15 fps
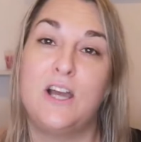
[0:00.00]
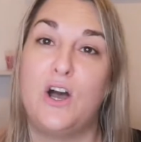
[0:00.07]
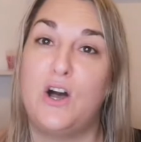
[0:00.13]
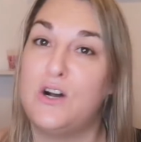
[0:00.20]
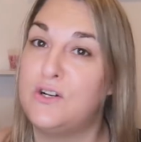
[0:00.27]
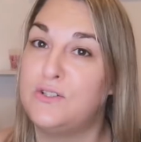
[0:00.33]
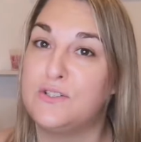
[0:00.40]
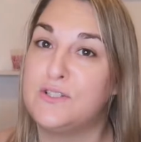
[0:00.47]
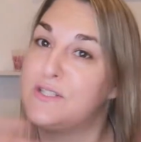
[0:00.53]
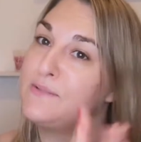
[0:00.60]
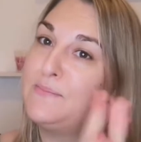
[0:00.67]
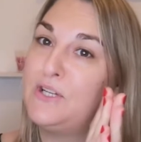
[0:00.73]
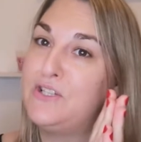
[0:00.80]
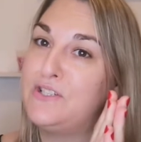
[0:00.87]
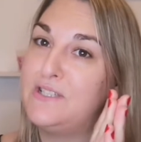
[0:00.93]
all
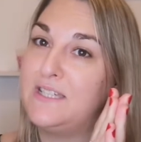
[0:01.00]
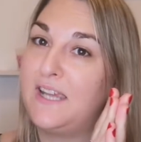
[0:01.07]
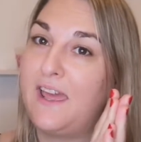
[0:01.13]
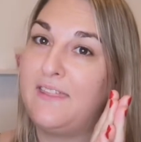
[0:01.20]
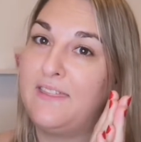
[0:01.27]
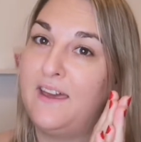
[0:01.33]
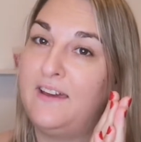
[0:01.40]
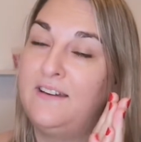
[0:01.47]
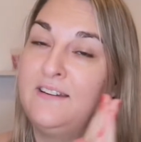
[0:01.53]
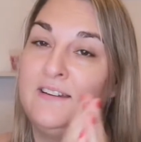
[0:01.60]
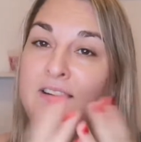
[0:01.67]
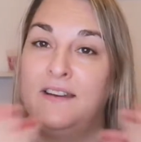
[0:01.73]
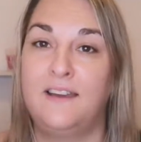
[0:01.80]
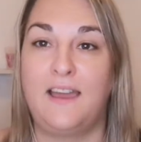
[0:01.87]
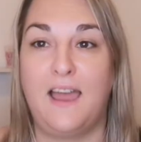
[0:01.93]
smushed together
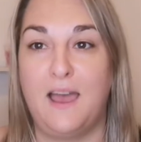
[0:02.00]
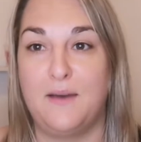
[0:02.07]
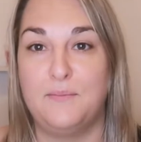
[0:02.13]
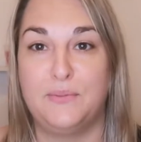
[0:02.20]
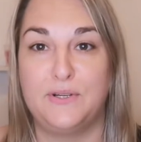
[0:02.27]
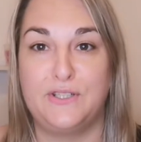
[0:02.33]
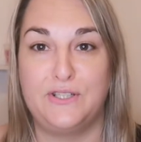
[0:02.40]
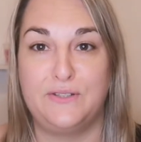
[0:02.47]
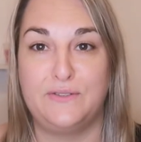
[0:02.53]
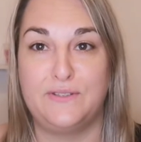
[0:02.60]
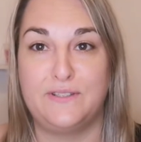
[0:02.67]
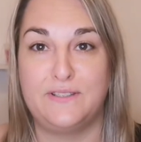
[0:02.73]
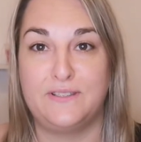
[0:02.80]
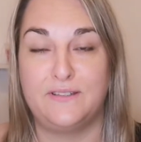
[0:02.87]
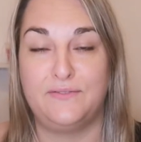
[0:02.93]
and produced